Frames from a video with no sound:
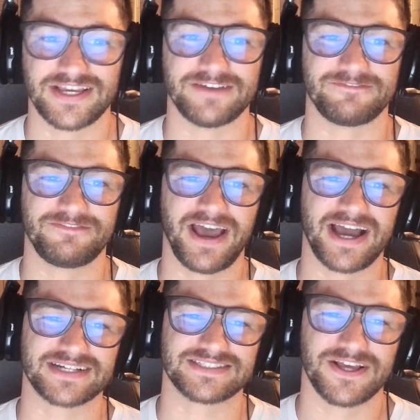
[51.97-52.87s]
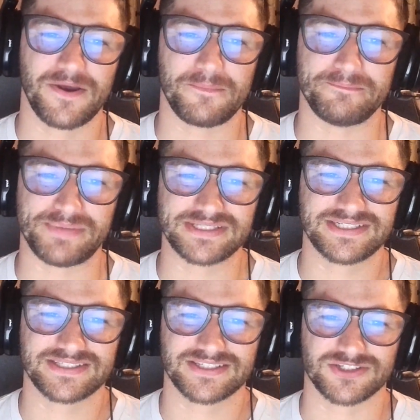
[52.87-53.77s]
In fact,
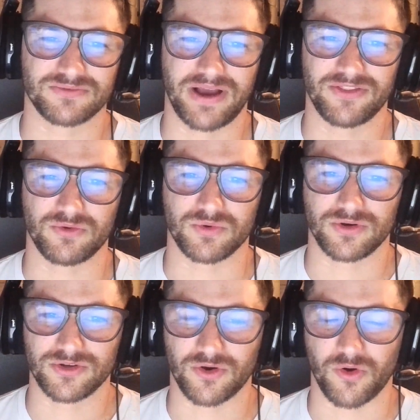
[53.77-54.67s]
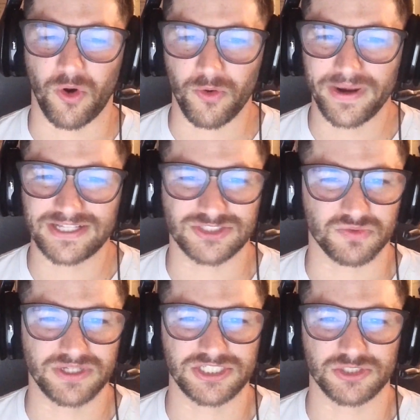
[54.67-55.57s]
businesses around the world are already
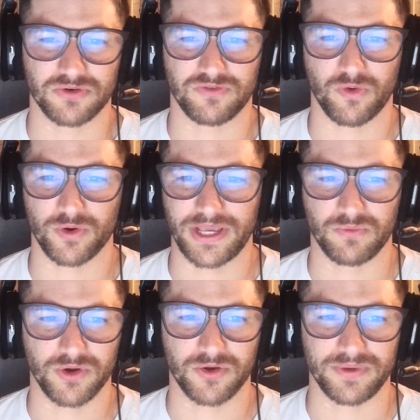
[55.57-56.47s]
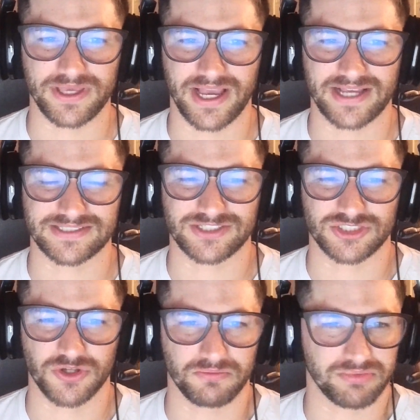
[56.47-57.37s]
switching to a 4 day work week as it has
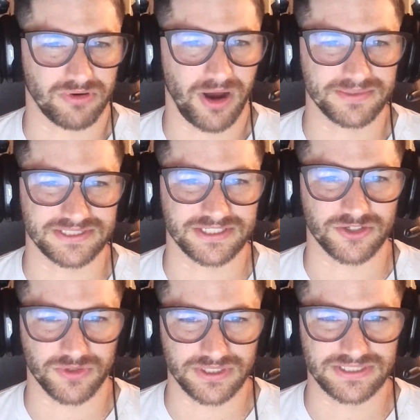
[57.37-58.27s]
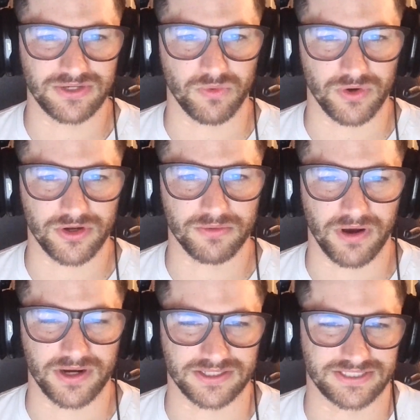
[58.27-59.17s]
shown promise in increasing worker
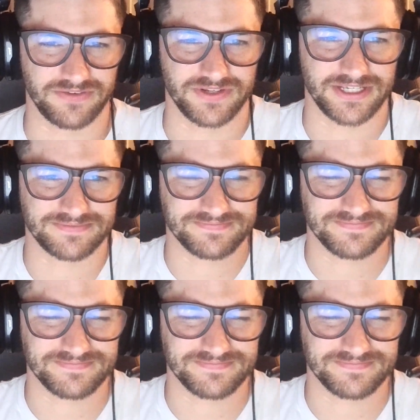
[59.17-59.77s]
productivity.